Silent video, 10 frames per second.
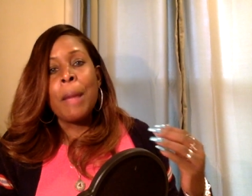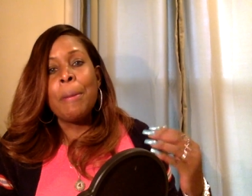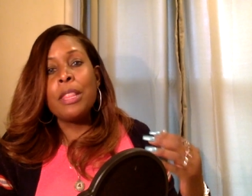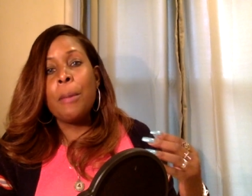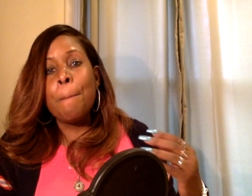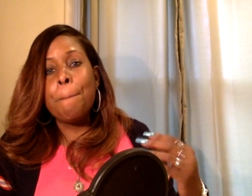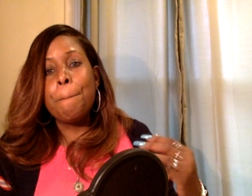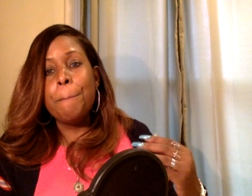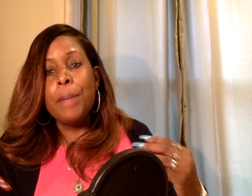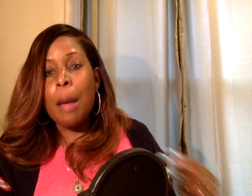But the
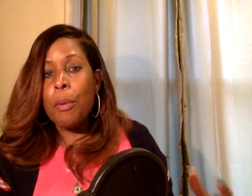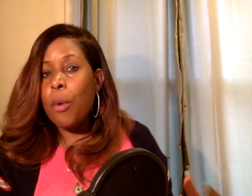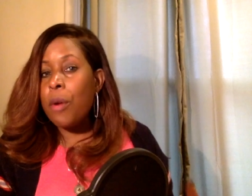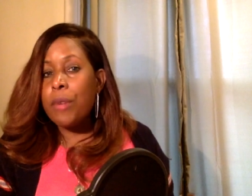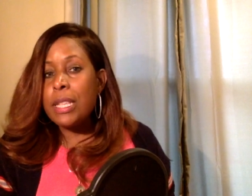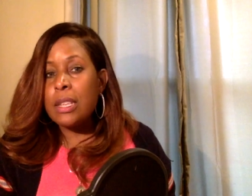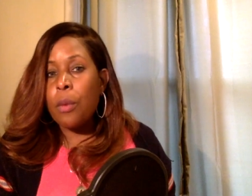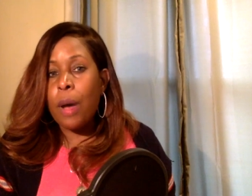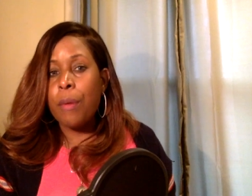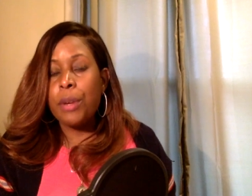number one
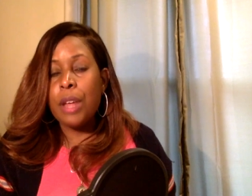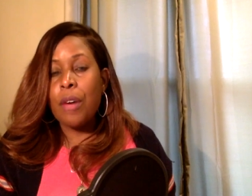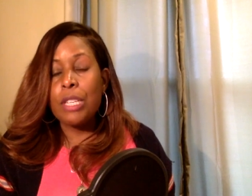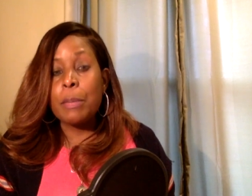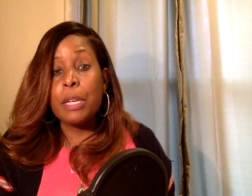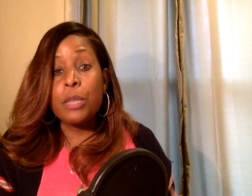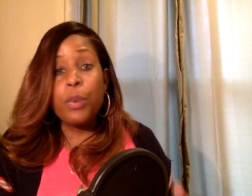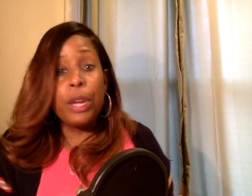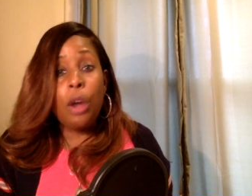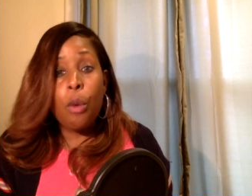reason why we don't is because
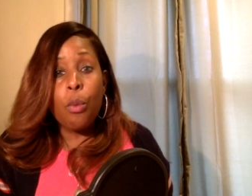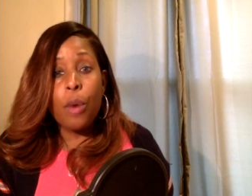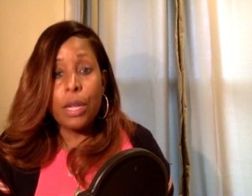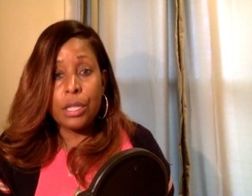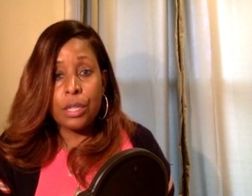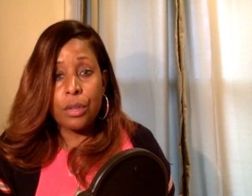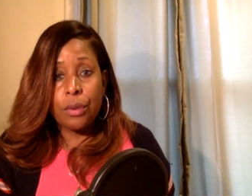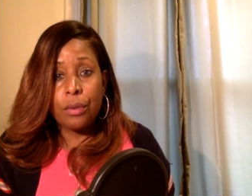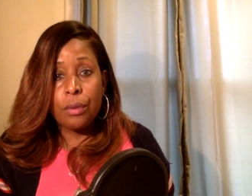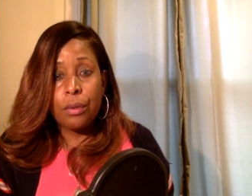we don't want to.
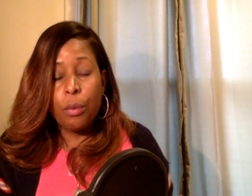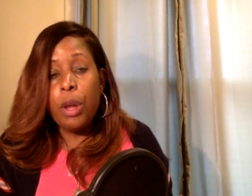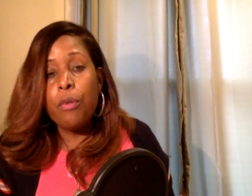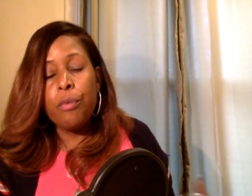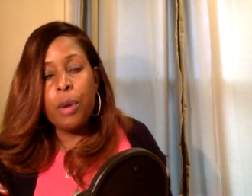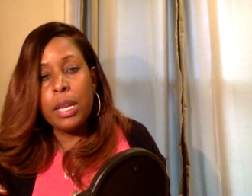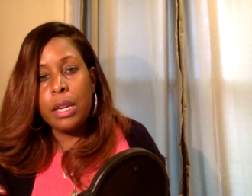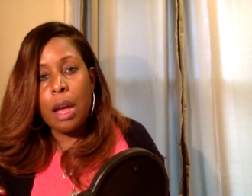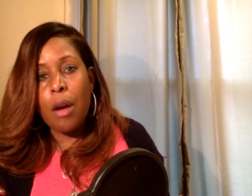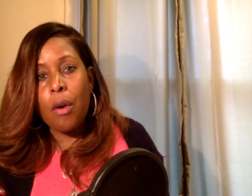We really
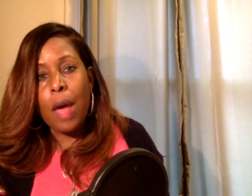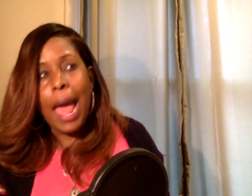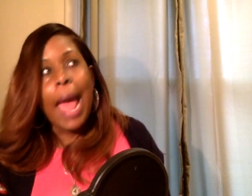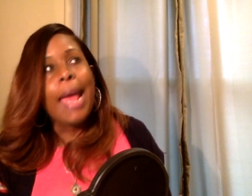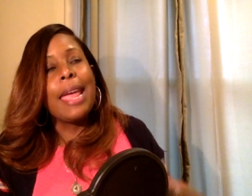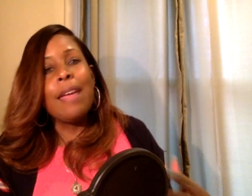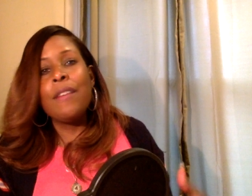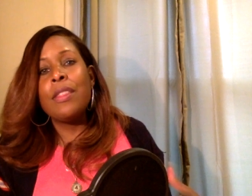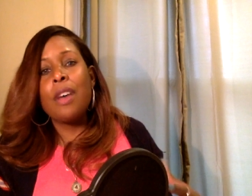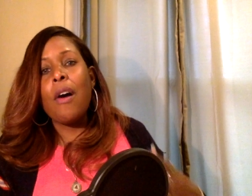don't.
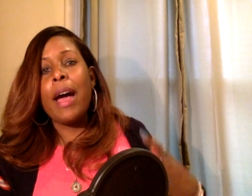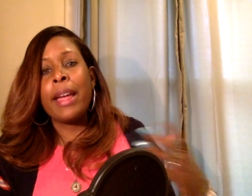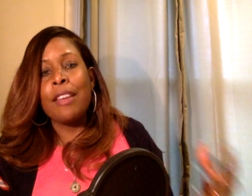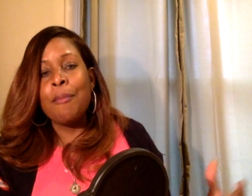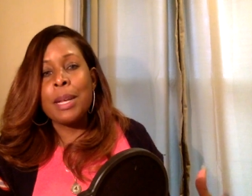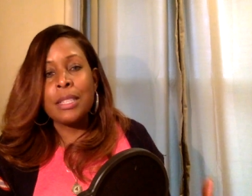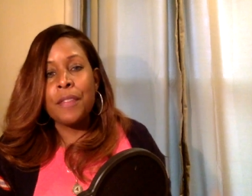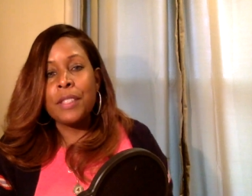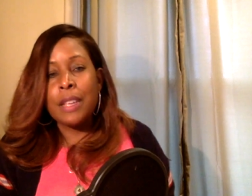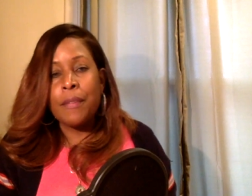Even though I give myself
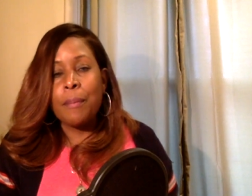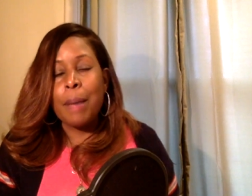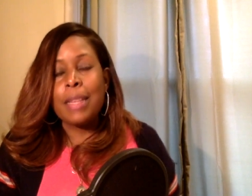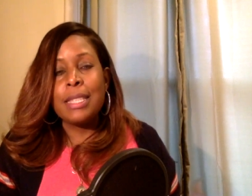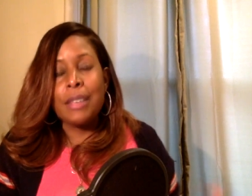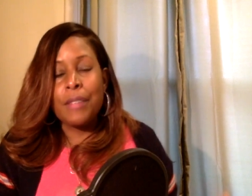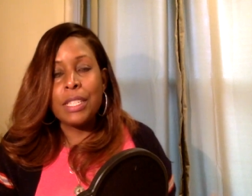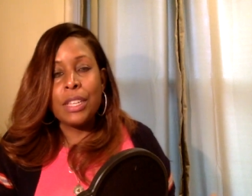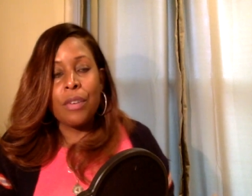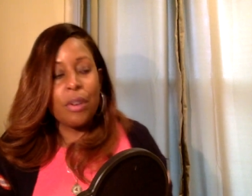my
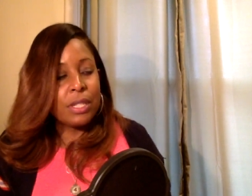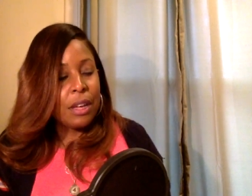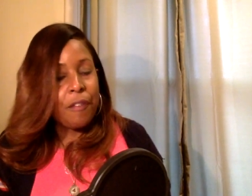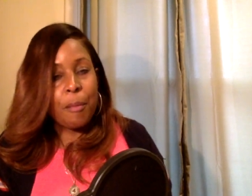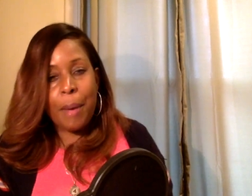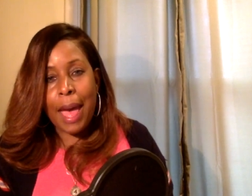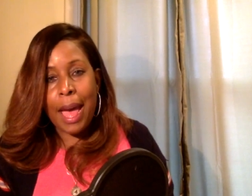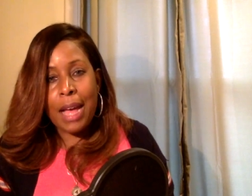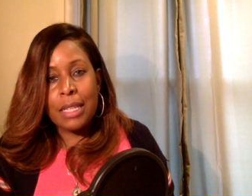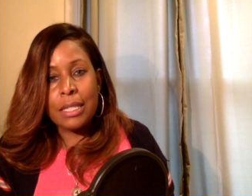17-year-old self a
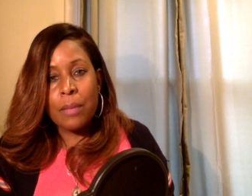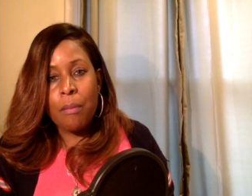pass,